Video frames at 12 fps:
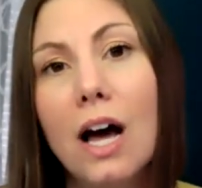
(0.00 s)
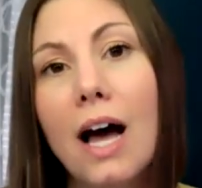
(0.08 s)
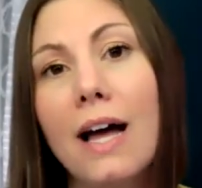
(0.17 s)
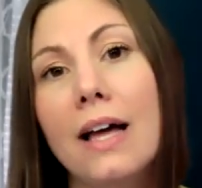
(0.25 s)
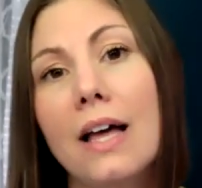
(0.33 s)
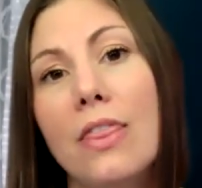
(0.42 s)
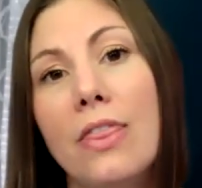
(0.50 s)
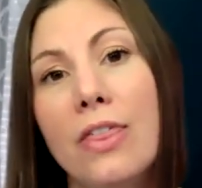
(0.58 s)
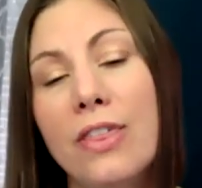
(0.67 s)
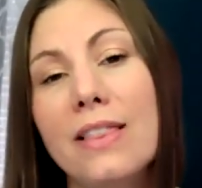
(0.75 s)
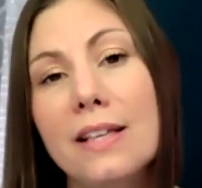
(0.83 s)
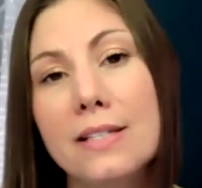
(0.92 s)
the
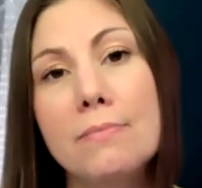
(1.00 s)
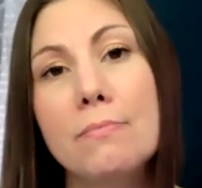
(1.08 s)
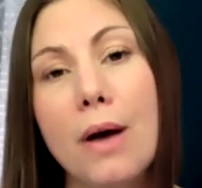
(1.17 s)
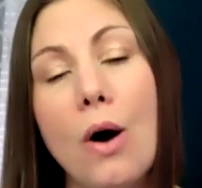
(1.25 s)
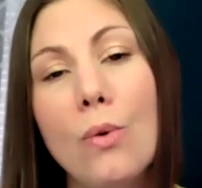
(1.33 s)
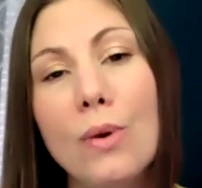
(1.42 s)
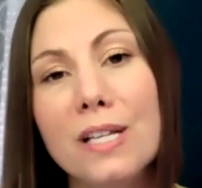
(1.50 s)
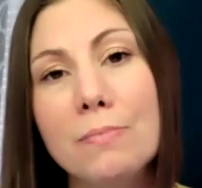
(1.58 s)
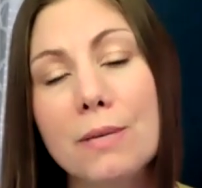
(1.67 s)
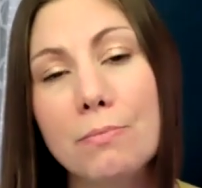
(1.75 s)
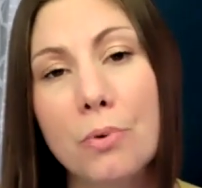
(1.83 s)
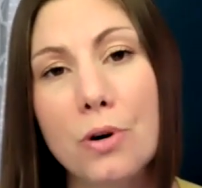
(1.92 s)
thing that's always
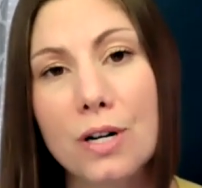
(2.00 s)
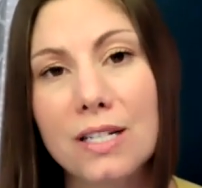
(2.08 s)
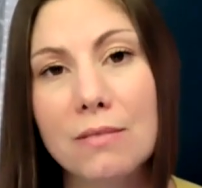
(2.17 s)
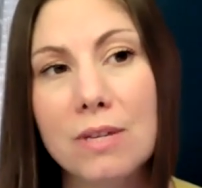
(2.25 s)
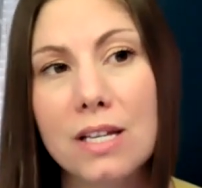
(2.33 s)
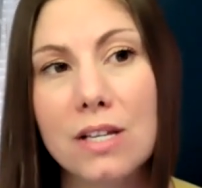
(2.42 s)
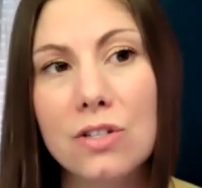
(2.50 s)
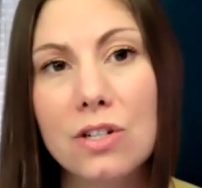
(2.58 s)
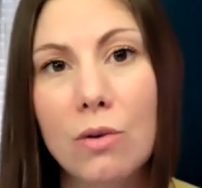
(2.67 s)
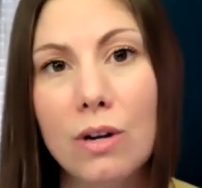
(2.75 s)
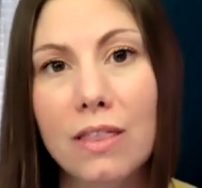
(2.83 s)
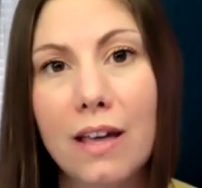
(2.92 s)
been important to me is
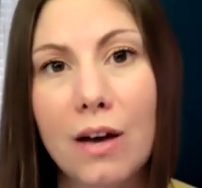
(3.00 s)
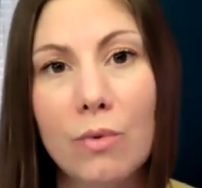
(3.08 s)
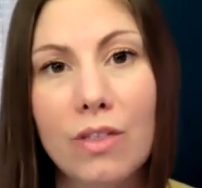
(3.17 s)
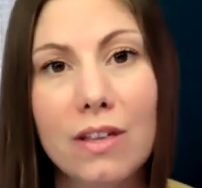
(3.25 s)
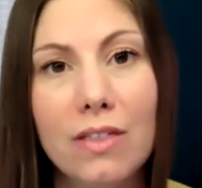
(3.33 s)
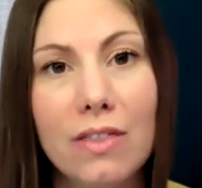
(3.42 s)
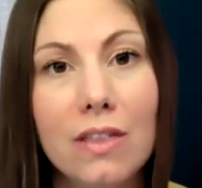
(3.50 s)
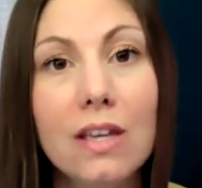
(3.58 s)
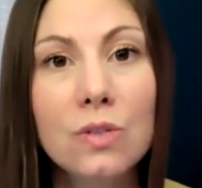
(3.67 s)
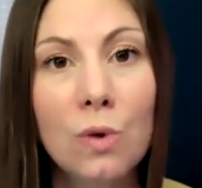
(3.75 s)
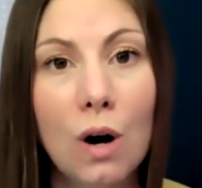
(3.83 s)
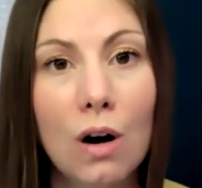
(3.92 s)
knowing that within
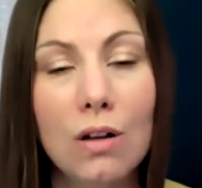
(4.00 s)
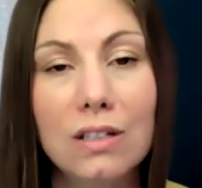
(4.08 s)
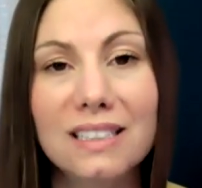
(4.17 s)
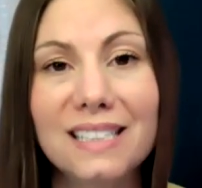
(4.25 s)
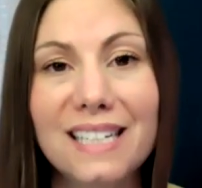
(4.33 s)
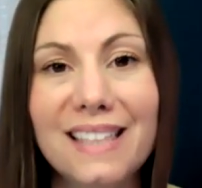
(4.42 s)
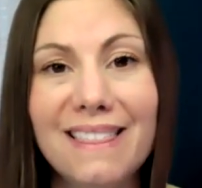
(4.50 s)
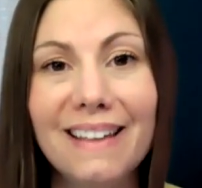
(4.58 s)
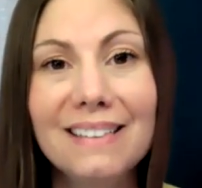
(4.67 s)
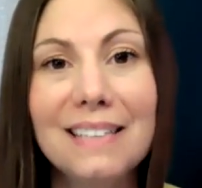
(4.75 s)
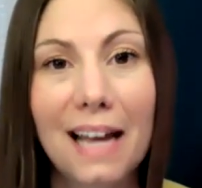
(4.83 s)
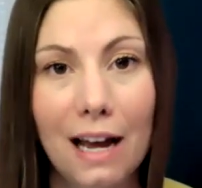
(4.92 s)
these walls in
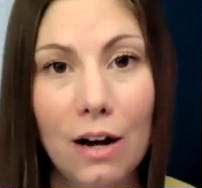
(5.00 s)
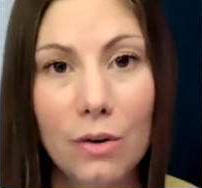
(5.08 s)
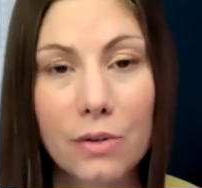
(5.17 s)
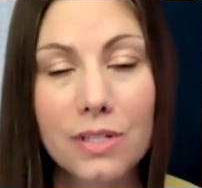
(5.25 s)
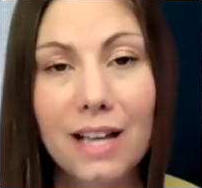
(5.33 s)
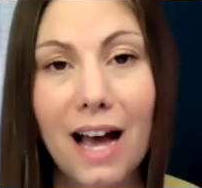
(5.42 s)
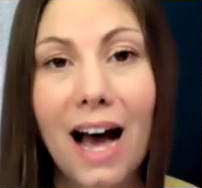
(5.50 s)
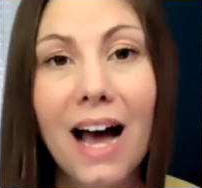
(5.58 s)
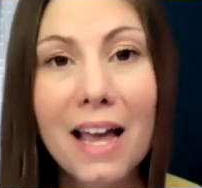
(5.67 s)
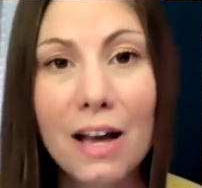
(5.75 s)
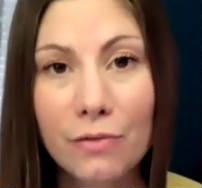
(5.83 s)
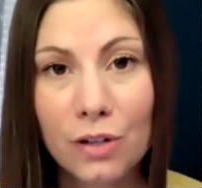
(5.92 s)
this house, I
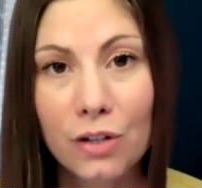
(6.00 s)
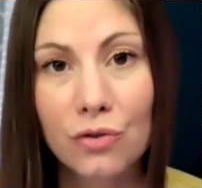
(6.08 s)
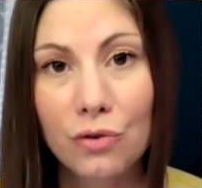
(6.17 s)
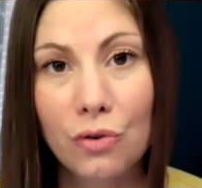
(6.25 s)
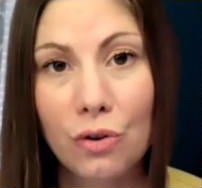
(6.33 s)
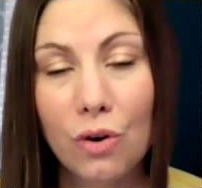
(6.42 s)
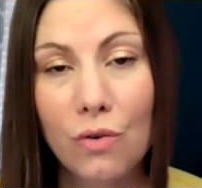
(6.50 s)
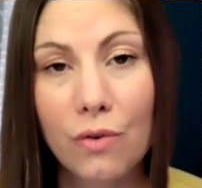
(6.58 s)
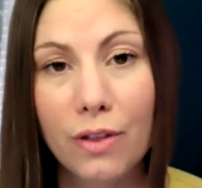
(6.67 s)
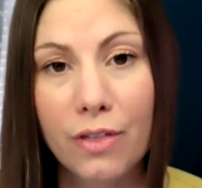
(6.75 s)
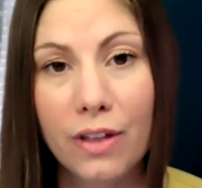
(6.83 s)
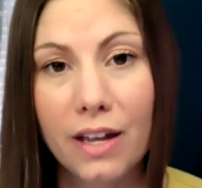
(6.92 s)
have control over
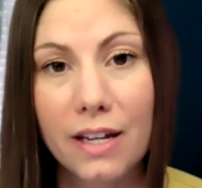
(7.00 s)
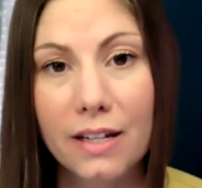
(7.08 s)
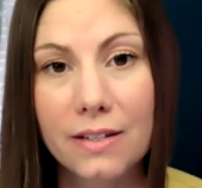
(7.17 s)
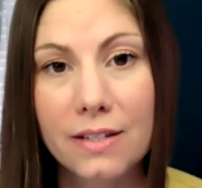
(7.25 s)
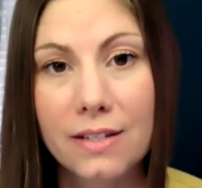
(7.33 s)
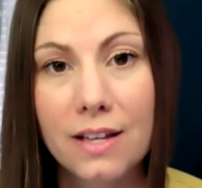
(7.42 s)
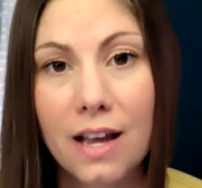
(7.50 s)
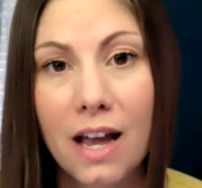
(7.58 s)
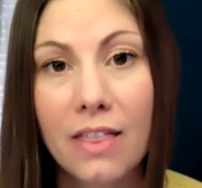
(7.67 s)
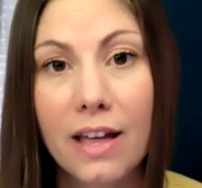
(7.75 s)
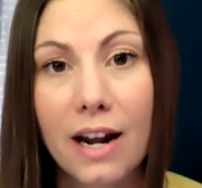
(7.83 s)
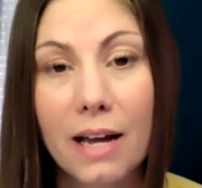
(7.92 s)
the things
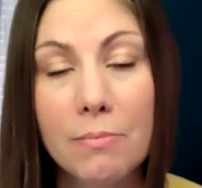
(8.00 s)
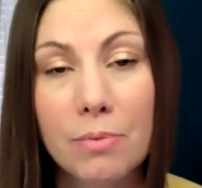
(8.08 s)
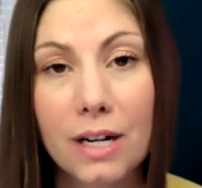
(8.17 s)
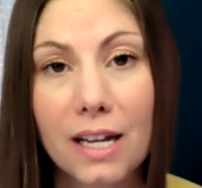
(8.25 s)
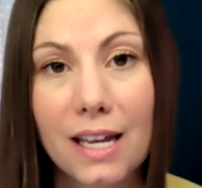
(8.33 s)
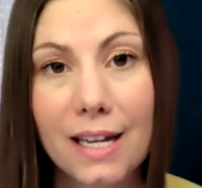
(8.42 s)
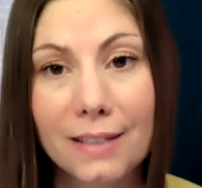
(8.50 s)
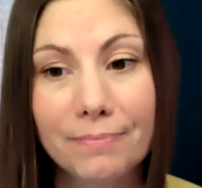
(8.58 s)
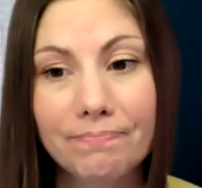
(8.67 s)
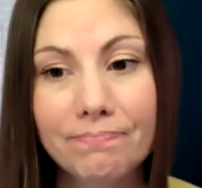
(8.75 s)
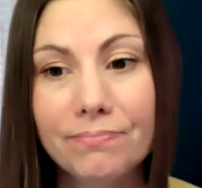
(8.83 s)
that I bring in,